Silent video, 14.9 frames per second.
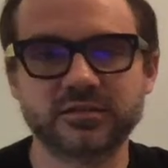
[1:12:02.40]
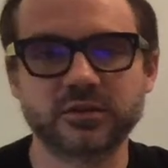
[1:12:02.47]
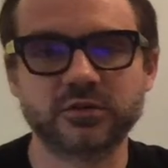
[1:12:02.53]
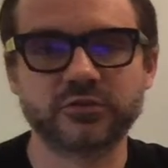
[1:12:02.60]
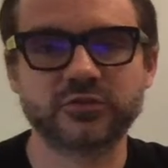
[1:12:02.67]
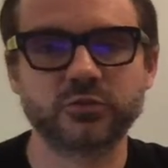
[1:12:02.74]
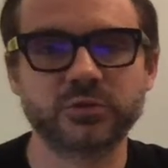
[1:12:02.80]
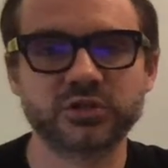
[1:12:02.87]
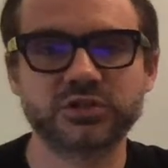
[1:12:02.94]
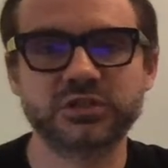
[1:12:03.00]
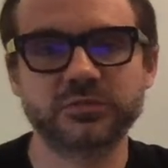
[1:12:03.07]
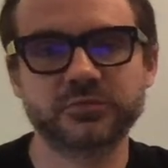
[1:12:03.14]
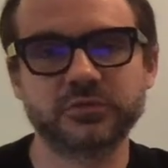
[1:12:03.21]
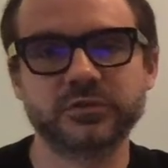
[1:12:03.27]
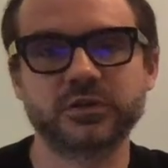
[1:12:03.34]
that are so much
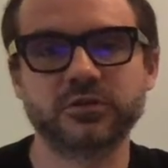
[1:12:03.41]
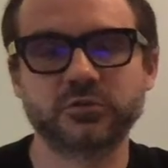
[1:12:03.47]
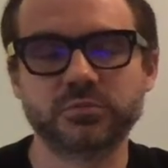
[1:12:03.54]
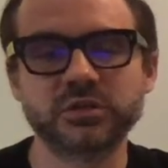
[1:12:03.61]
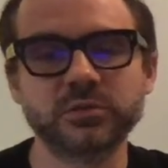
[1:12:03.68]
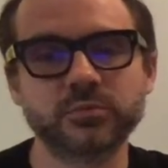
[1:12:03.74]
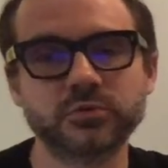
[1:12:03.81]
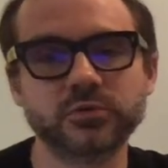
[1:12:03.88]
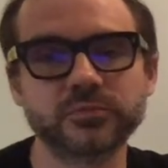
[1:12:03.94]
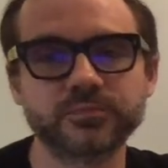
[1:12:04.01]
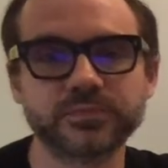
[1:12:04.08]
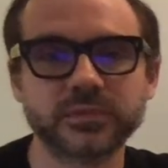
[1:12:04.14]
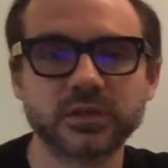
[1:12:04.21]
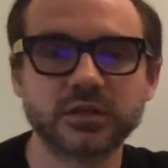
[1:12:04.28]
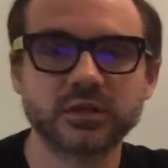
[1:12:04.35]
different than other people
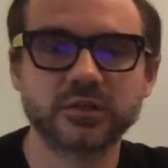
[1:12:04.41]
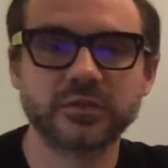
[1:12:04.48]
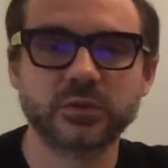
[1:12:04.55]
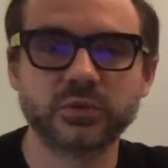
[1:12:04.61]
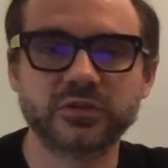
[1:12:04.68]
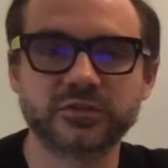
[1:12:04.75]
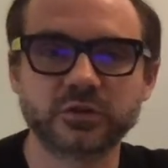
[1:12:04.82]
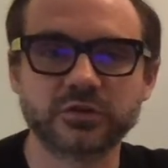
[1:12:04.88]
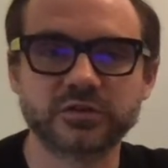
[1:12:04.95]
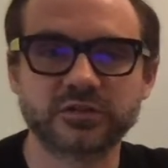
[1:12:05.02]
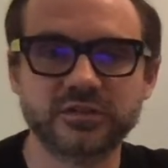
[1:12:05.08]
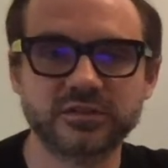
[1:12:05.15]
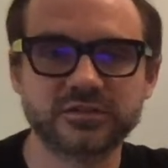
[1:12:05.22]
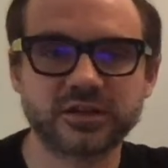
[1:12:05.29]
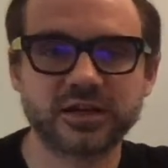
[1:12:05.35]
that we start to
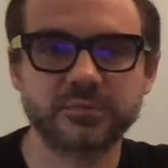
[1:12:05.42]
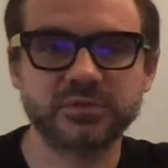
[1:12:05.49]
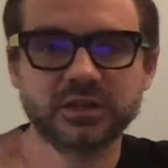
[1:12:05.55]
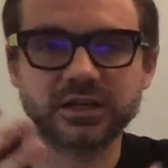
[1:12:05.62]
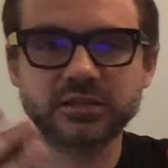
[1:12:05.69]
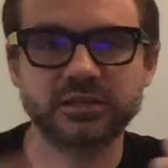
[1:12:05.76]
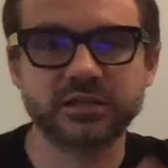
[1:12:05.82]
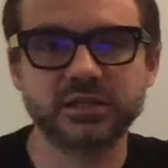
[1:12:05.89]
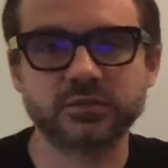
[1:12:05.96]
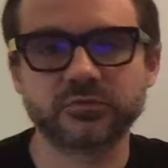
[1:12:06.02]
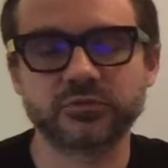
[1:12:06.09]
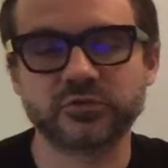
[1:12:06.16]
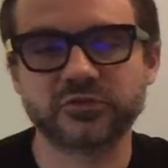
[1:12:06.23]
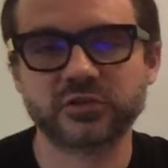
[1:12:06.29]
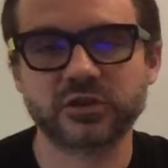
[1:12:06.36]
see time dilating
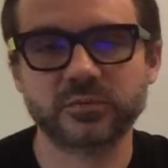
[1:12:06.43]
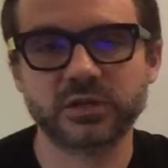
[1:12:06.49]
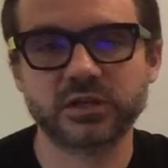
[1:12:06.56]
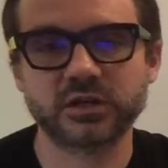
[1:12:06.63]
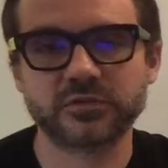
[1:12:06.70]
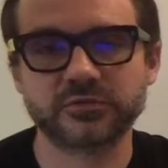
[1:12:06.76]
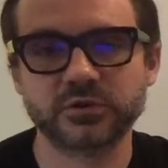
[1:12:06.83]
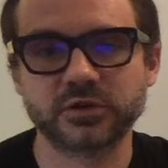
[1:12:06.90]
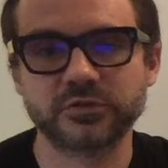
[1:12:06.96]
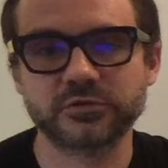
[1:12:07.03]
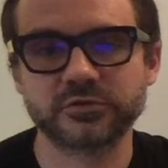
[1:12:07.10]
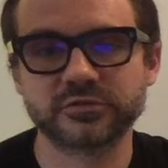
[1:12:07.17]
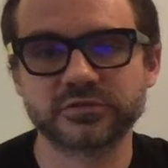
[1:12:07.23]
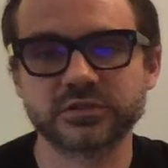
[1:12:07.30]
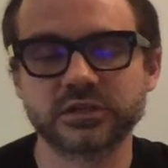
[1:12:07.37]
for some and not for
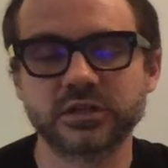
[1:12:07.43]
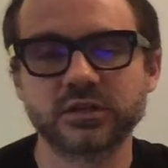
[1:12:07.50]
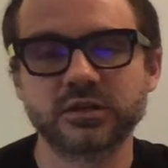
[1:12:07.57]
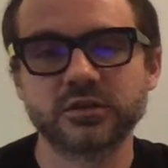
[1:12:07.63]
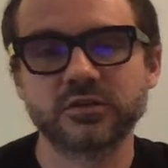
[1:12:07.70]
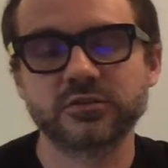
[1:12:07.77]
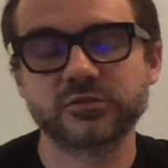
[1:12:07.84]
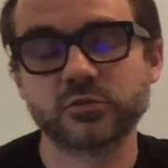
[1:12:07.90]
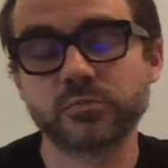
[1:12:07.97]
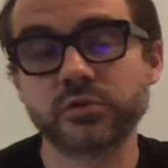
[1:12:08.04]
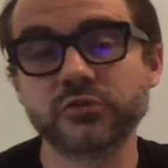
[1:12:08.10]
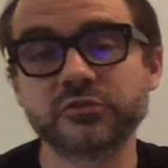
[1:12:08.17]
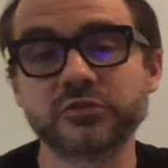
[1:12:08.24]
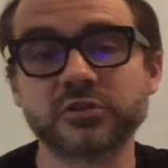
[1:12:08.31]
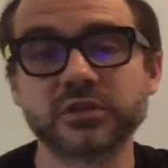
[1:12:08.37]
others. So
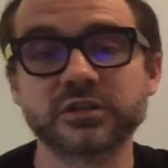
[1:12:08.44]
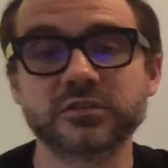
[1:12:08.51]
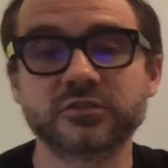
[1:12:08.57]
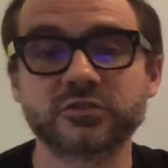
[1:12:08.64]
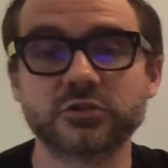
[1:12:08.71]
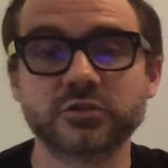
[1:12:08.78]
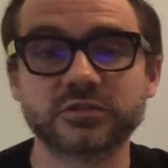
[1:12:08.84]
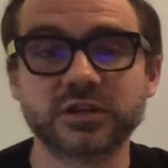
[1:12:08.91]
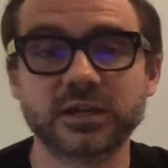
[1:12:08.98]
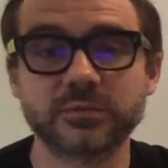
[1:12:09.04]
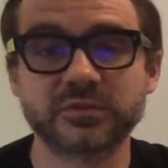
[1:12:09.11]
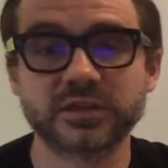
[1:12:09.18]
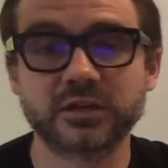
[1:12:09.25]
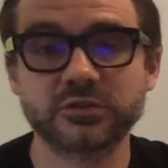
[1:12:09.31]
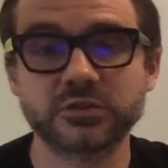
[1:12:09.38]
personal and external time is
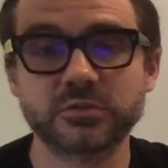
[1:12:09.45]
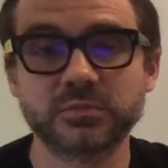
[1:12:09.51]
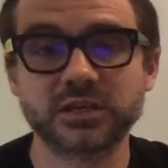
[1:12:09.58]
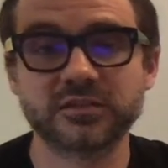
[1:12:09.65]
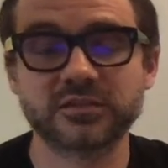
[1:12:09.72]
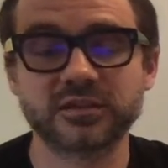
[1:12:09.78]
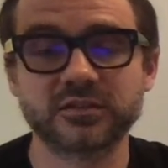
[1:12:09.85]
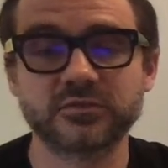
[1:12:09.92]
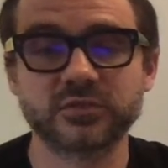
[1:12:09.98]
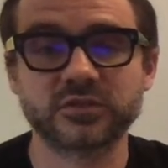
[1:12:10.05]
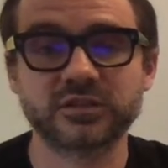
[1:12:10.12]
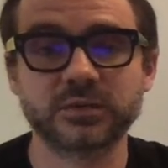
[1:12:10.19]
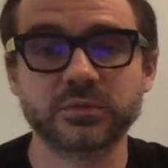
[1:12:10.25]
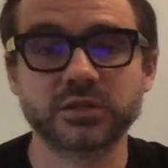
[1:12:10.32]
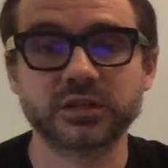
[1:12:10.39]
how you can make sense of a
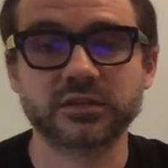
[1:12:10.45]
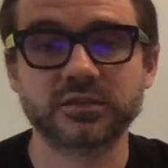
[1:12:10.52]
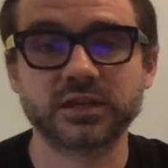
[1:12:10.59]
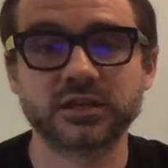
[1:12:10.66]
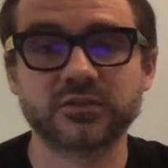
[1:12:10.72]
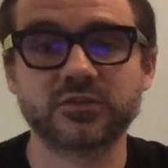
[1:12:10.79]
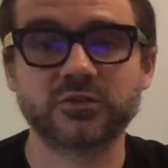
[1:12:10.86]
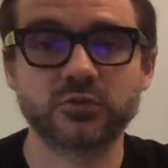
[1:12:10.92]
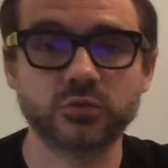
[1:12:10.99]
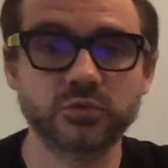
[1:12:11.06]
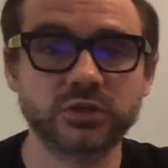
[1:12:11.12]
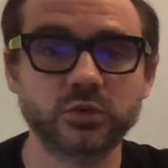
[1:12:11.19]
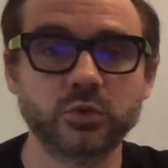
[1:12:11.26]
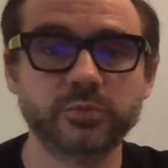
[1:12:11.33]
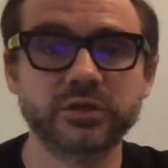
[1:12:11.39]
statement like that. Soon
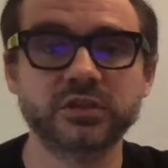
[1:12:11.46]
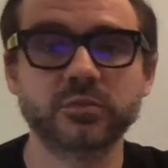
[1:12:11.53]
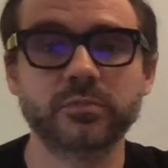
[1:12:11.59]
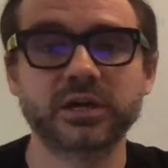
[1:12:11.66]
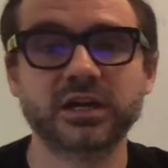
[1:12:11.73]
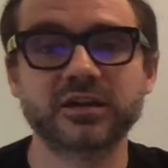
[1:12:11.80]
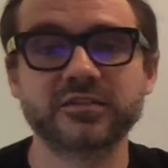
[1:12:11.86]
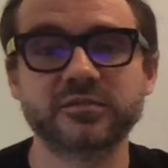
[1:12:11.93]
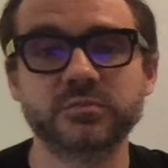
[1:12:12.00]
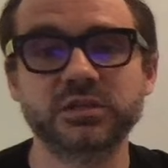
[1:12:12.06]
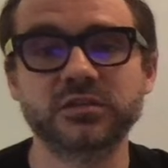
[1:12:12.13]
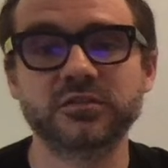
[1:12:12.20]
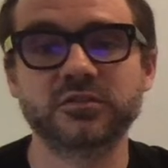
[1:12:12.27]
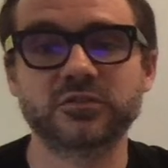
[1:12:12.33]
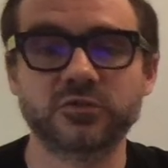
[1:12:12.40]
he will be in the past
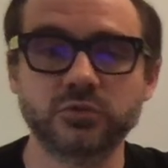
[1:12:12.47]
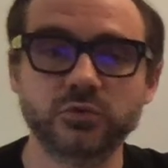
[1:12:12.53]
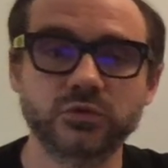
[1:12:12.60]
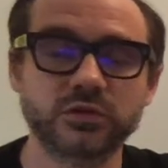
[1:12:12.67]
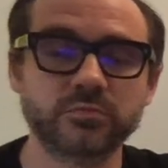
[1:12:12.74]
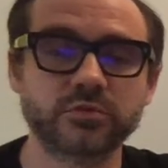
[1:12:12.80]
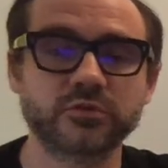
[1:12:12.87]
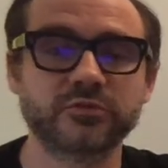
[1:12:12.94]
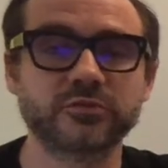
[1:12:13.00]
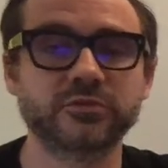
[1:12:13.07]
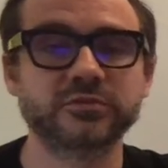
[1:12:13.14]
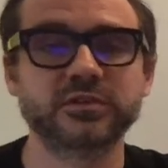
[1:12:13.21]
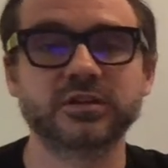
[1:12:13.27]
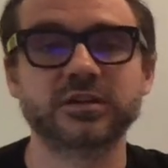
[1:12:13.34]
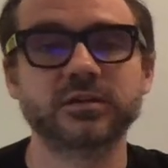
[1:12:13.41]
means soon in personal
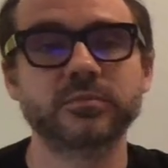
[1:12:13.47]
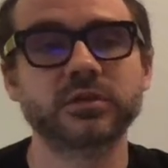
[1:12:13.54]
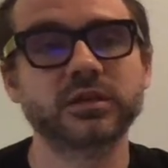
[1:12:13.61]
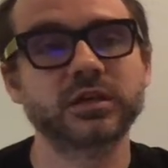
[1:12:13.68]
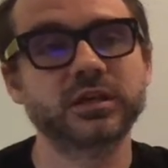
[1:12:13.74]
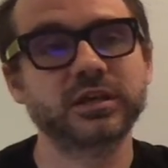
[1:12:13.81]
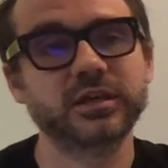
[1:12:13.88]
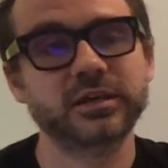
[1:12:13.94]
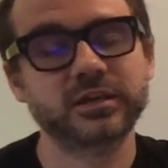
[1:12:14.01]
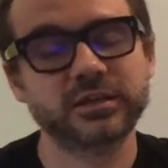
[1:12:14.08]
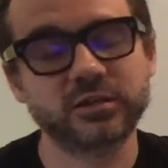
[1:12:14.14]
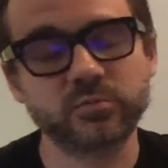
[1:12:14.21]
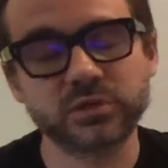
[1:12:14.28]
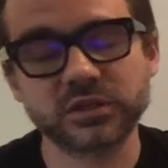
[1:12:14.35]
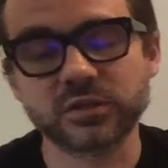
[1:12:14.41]
time.
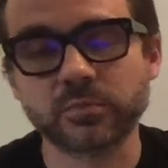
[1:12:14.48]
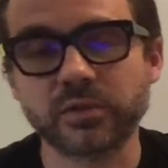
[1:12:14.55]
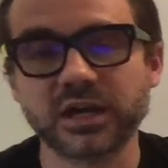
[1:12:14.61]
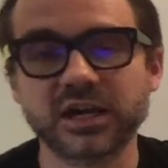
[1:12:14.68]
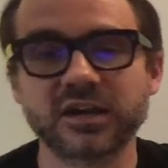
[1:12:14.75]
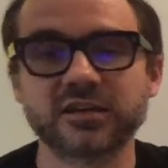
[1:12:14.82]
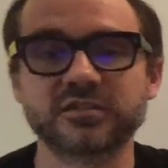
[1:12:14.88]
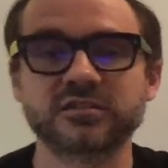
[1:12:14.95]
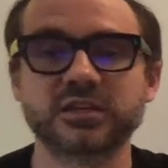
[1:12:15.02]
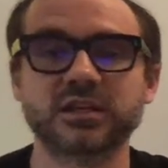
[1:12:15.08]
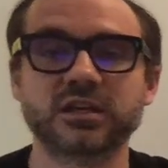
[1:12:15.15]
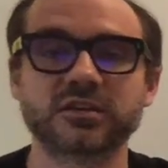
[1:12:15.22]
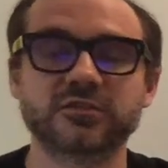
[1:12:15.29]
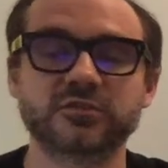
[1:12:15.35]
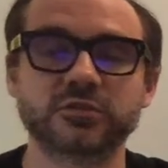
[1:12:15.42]
He'll be in the past and
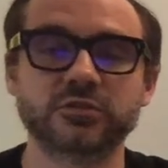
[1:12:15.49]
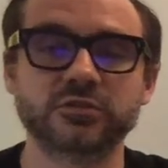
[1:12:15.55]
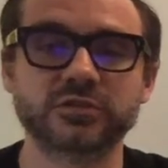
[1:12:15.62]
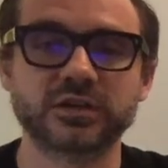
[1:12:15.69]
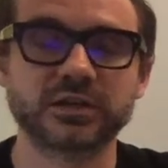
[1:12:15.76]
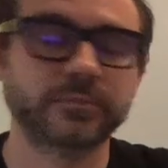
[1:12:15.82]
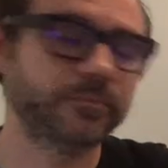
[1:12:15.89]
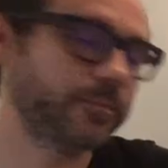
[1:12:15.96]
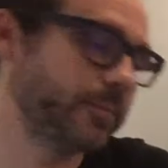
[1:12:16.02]
external time.